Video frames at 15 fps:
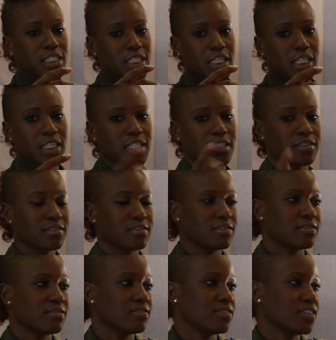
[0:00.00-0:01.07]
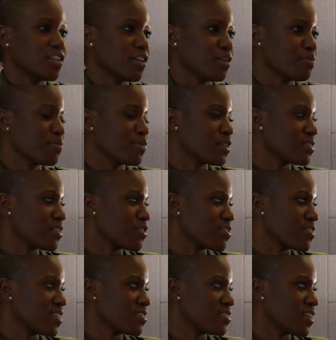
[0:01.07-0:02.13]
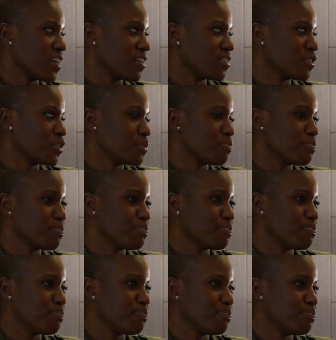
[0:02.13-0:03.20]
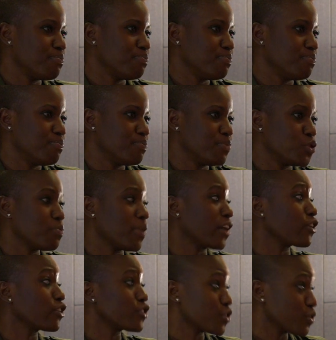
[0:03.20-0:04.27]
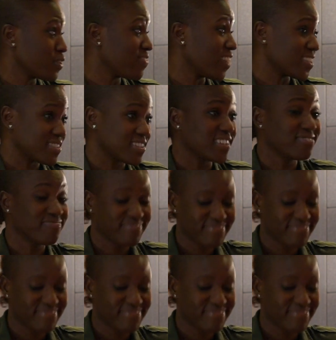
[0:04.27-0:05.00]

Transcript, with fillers: tea and you know, mm. there's other things that you could sure. do better to invest in.